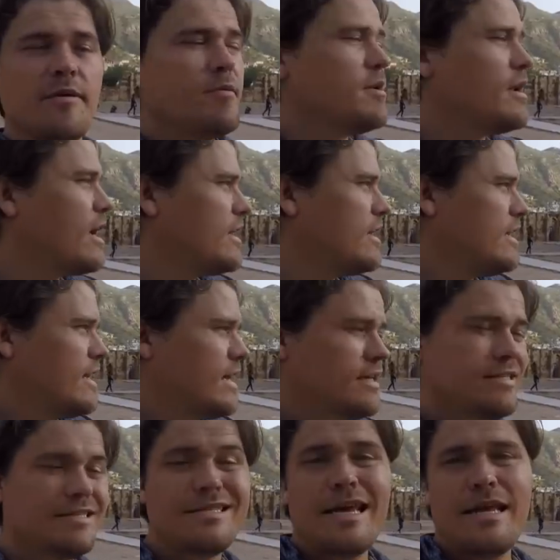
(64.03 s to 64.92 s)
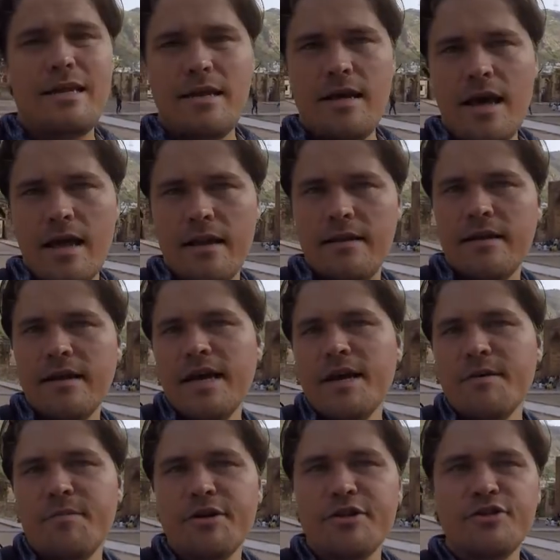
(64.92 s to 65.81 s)
maybe not a saint yet,
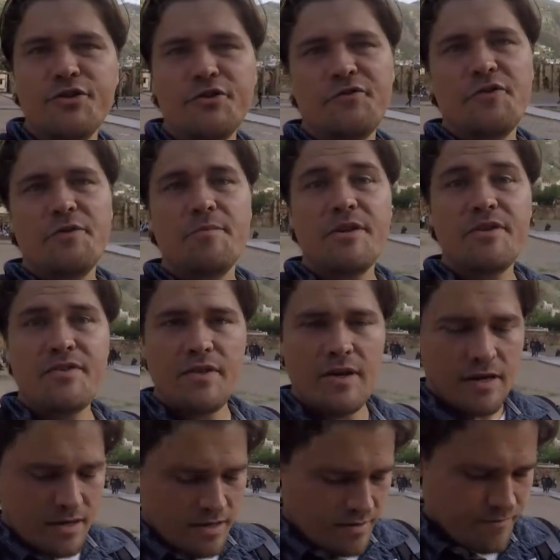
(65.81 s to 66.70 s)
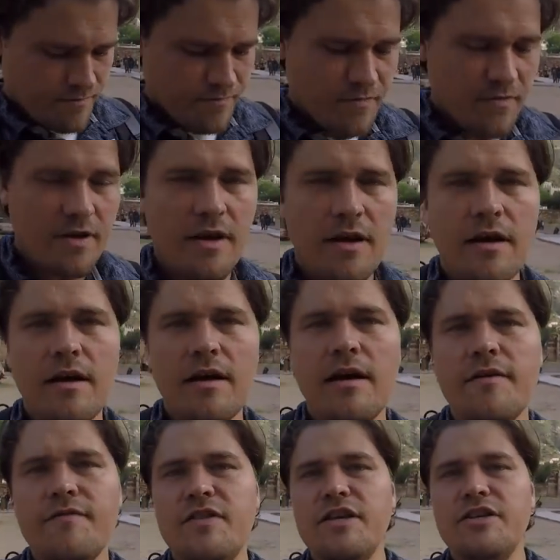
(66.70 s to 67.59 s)
but a Sufi mystic
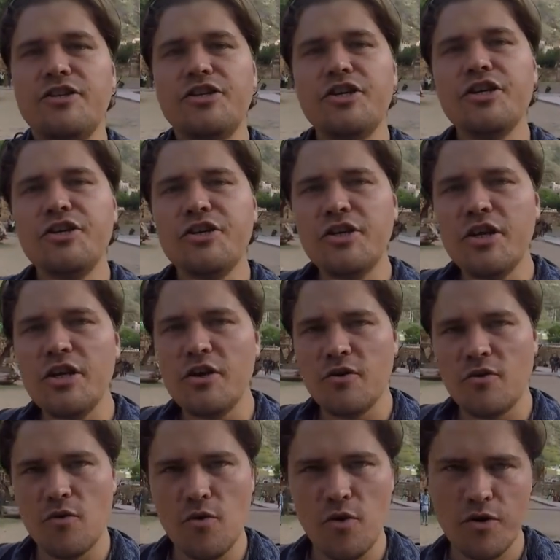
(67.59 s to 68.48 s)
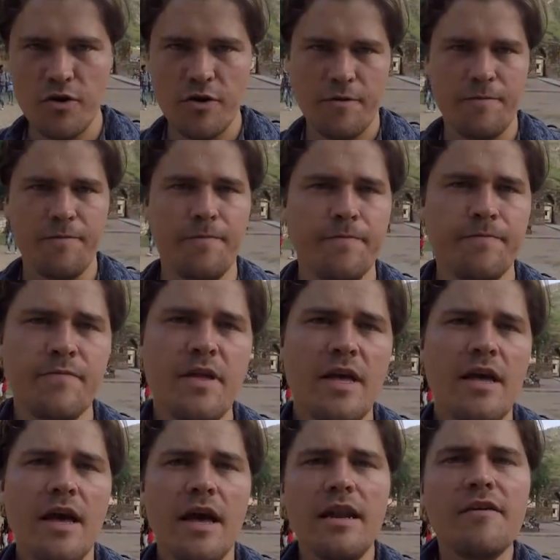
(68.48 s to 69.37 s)
of the Chishti order.
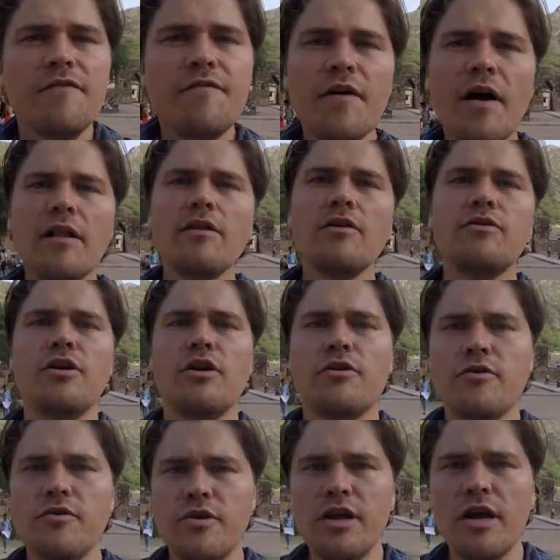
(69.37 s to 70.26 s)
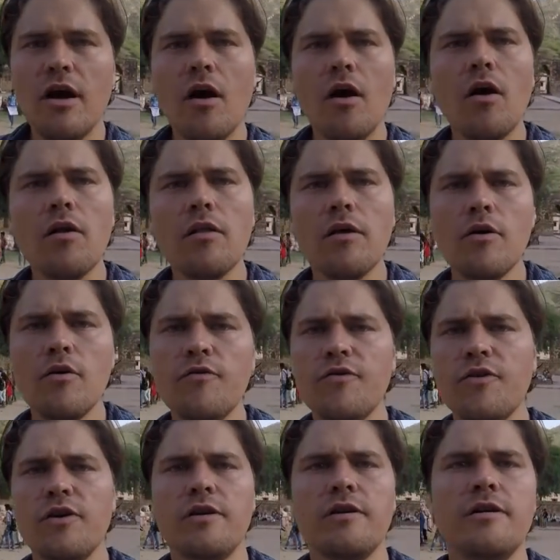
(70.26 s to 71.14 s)
And he followed Haruni all
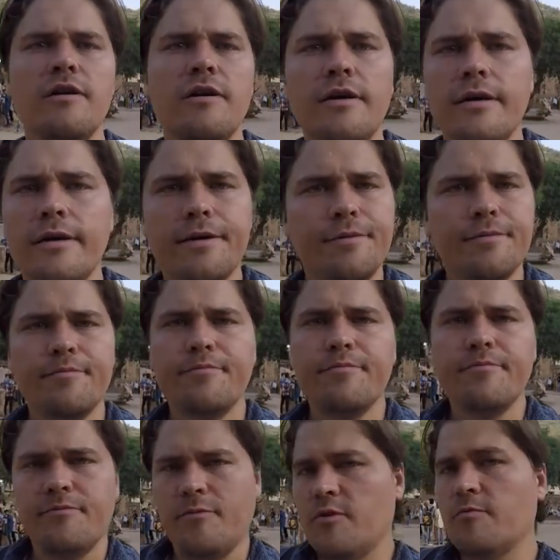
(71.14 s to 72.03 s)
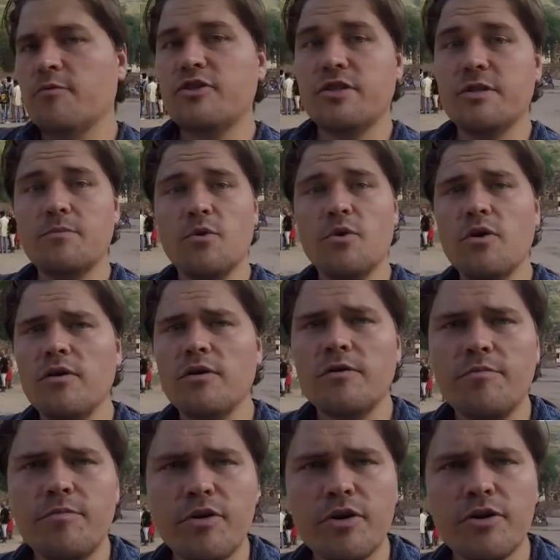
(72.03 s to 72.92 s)
over the Muslim
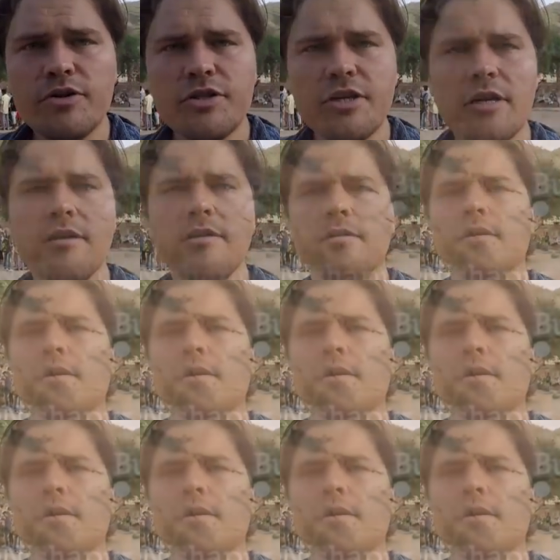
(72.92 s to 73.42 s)
world, Persia,